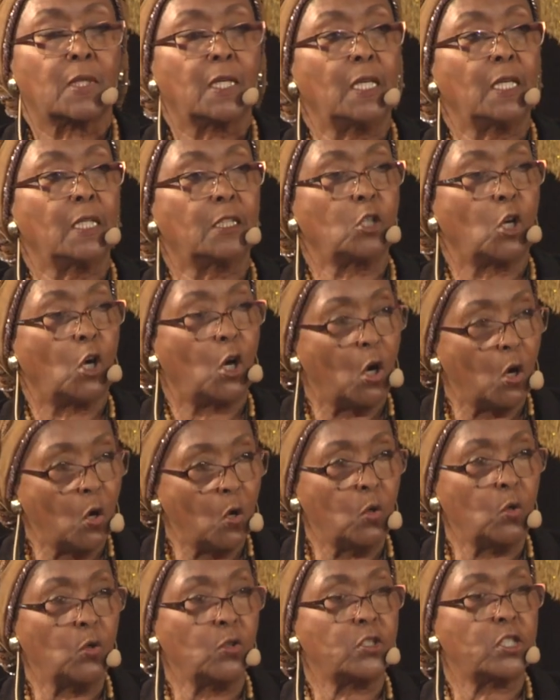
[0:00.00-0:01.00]
it
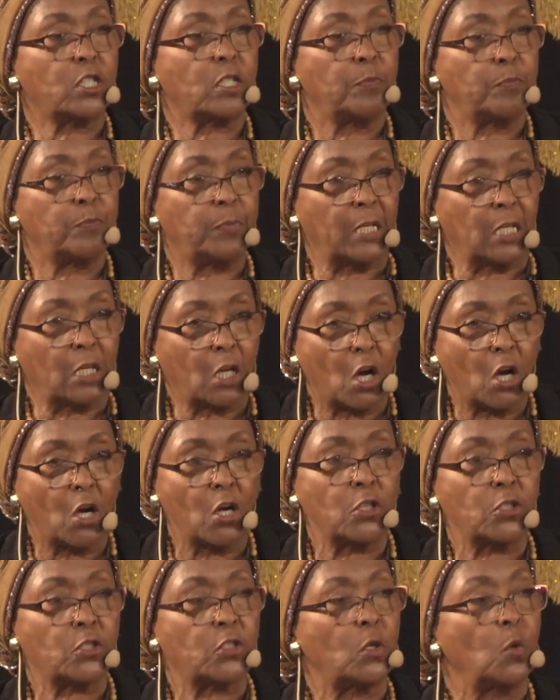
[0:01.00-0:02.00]
holds
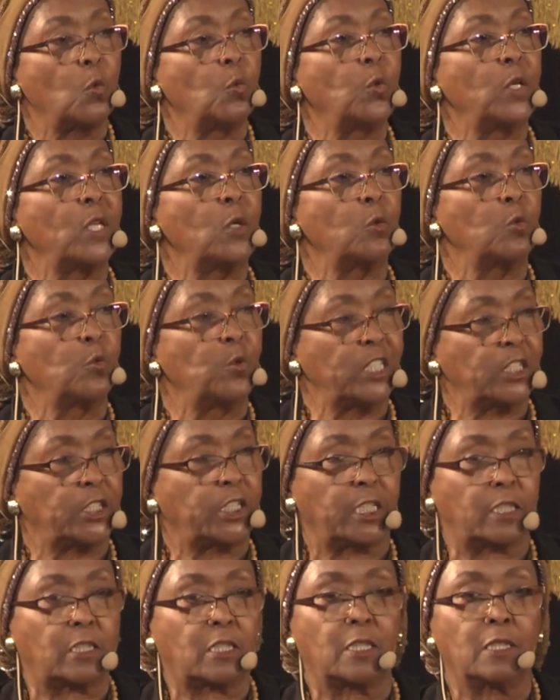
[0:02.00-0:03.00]
because we wish
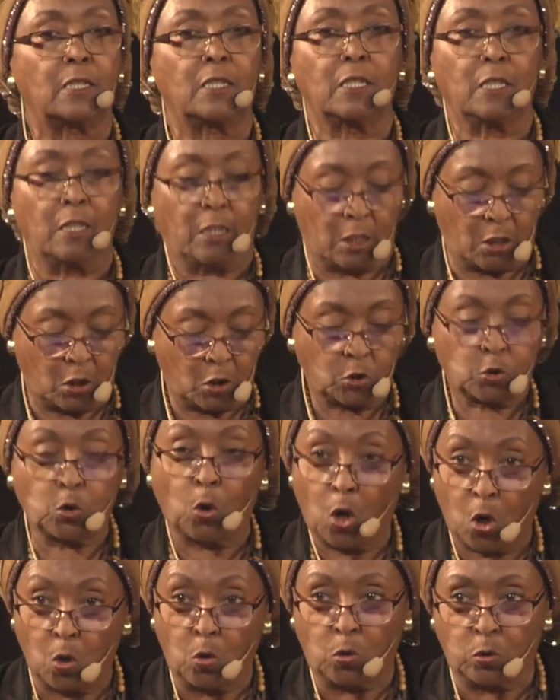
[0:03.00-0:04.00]
it to
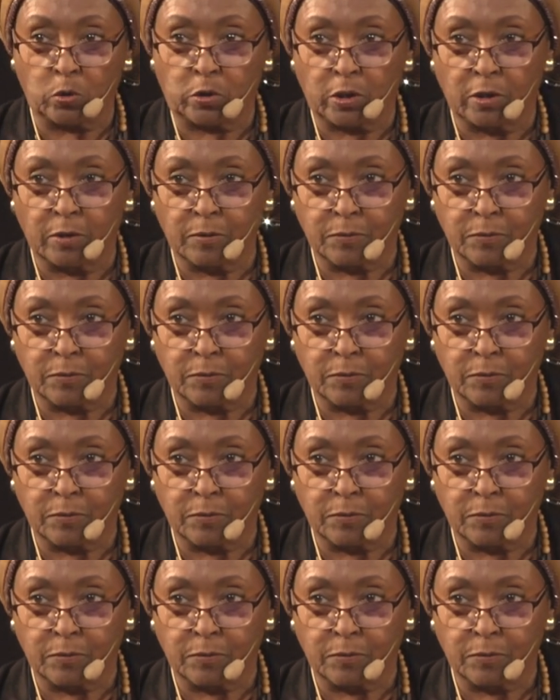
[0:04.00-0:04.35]
hold.